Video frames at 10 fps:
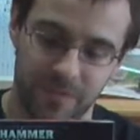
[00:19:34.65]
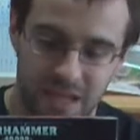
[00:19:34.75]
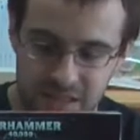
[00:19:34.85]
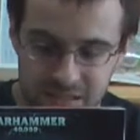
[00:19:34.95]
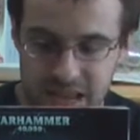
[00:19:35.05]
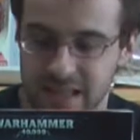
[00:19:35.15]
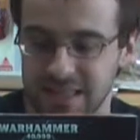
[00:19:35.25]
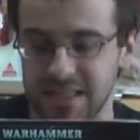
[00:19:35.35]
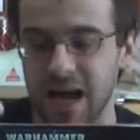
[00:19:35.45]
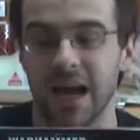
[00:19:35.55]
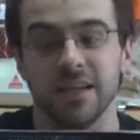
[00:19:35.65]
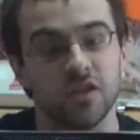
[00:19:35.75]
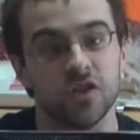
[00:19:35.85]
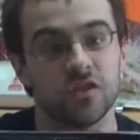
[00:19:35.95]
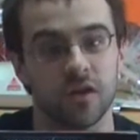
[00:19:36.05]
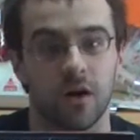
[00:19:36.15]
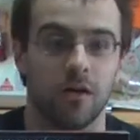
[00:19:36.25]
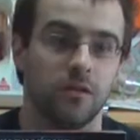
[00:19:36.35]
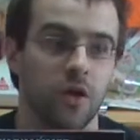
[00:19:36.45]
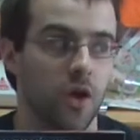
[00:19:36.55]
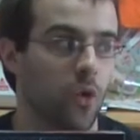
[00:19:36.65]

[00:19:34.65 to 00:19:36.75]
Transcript: it stands nine inches tall